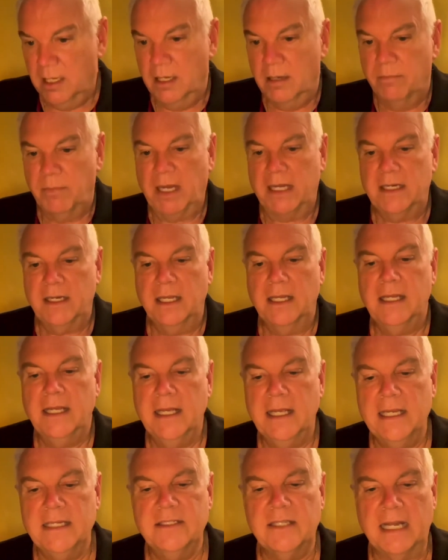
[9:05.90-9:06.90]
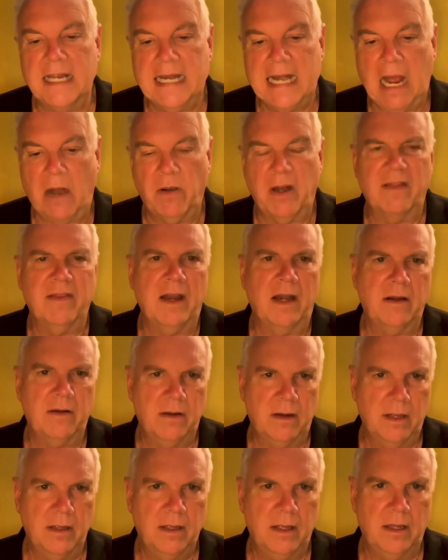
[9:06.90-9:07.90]
But he's laid out, and then
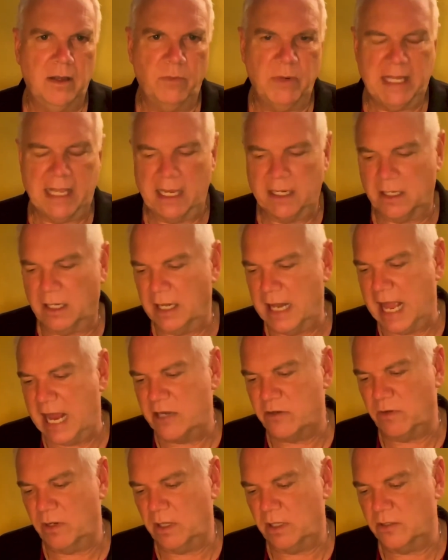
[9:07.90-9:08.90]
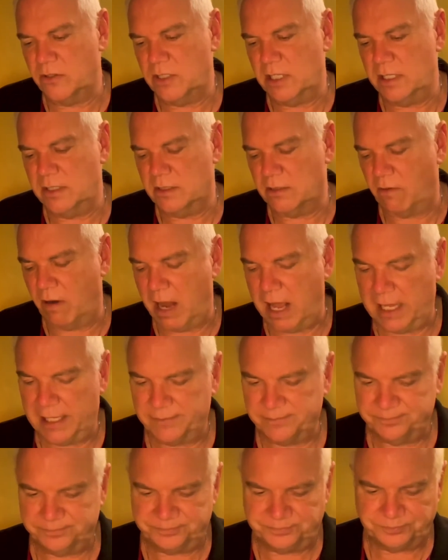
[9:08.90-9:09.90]
we get Galadriel, and she's crying.
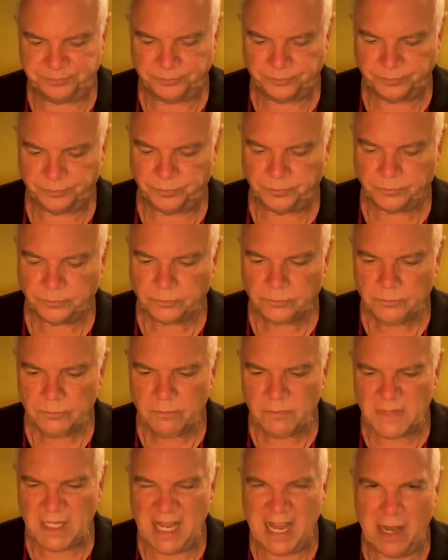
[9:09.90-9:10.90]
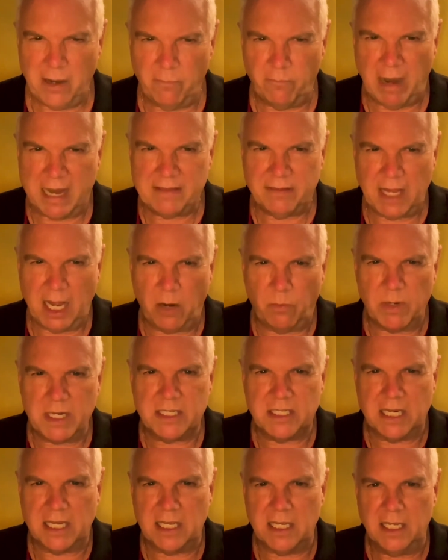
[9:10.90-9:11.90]
And right there we
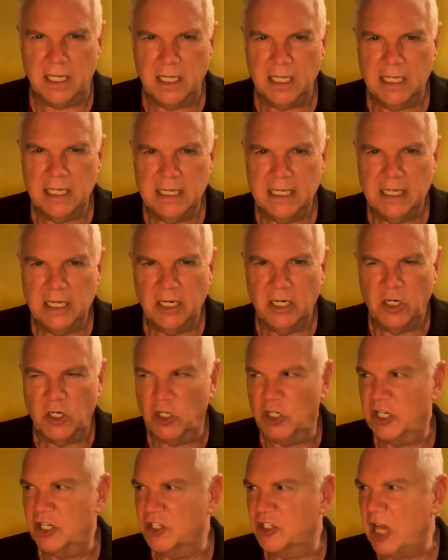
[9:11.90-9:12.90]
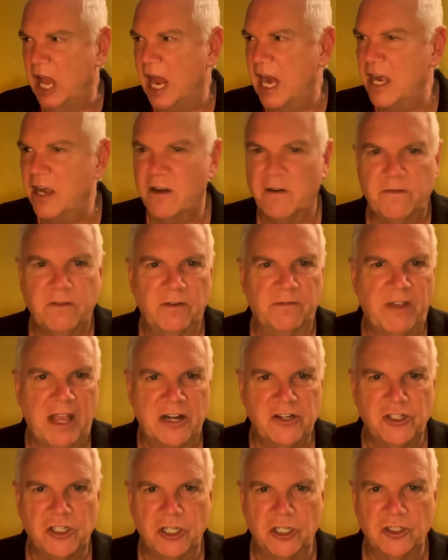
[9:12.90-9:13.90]
see her desire for
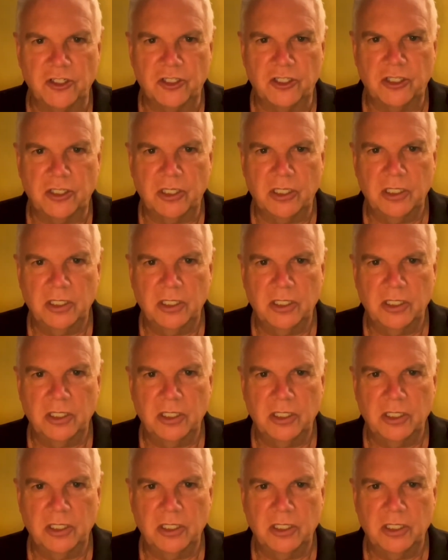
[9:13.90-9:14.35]
vengeance